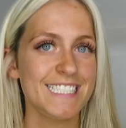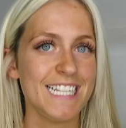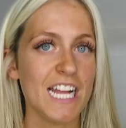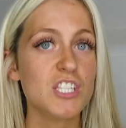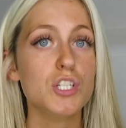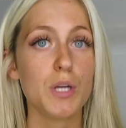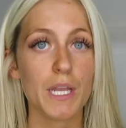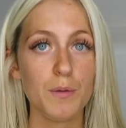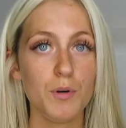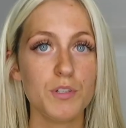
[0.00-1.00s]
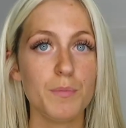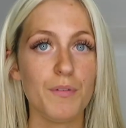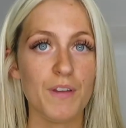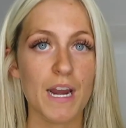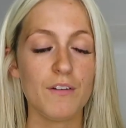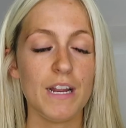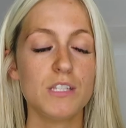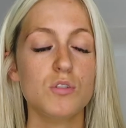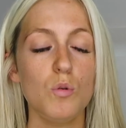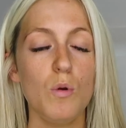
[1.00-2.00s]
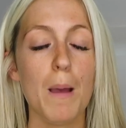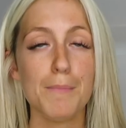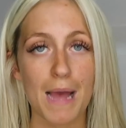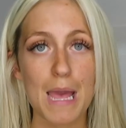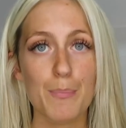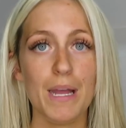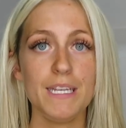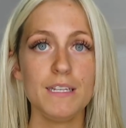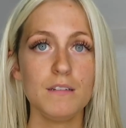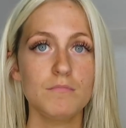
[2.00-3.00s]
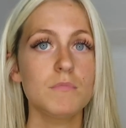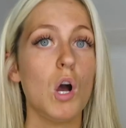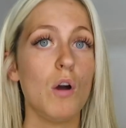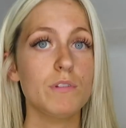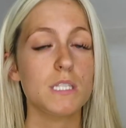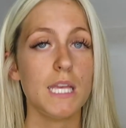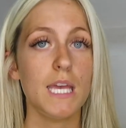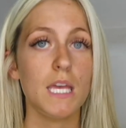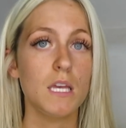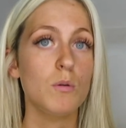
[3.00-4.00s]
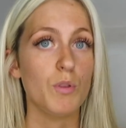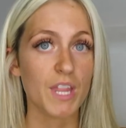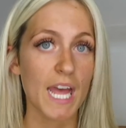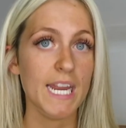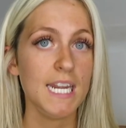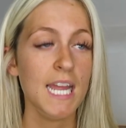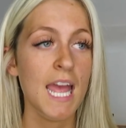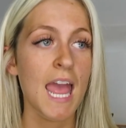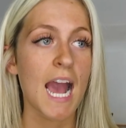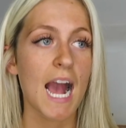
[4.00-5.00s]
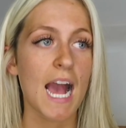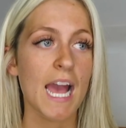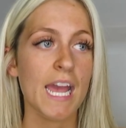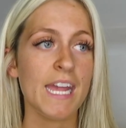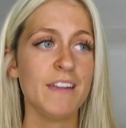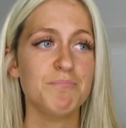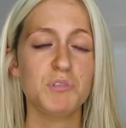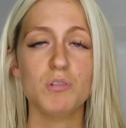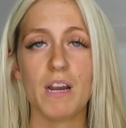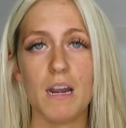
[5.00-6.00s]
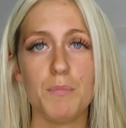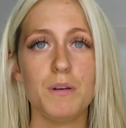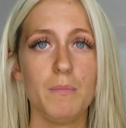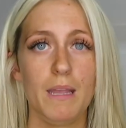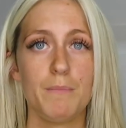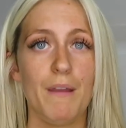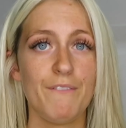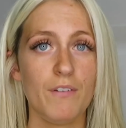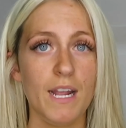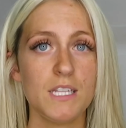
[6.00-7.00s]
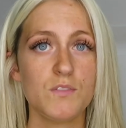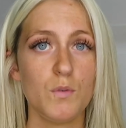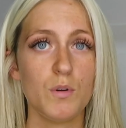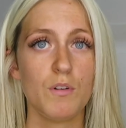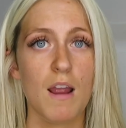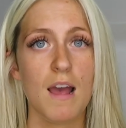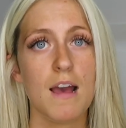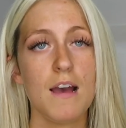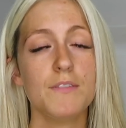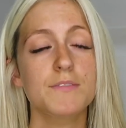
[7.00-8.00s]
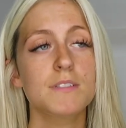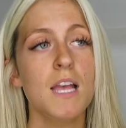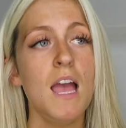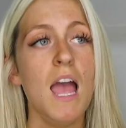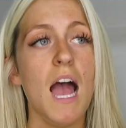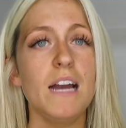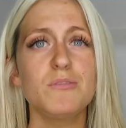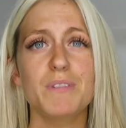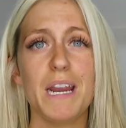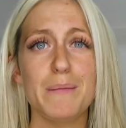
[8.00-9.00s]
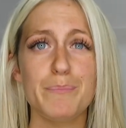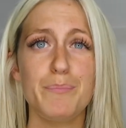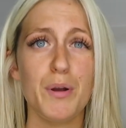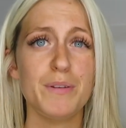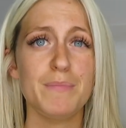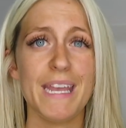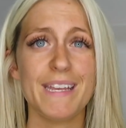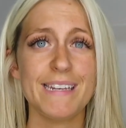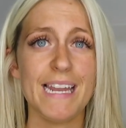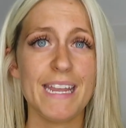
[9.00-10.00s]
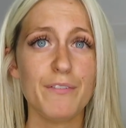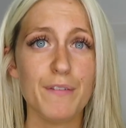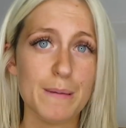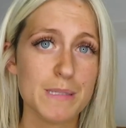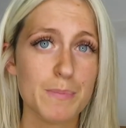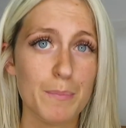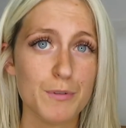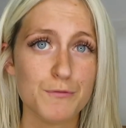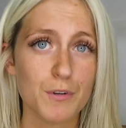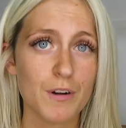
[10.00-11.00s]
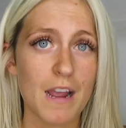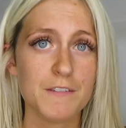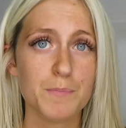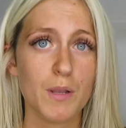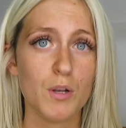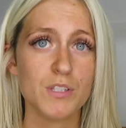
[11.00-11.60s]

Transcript: it's a tricky one, to be fair, right? So in my opinion, obviously with Kyle, I don't care about him liking my friends' photographs. I don't care about him liking like famous people's photographs, because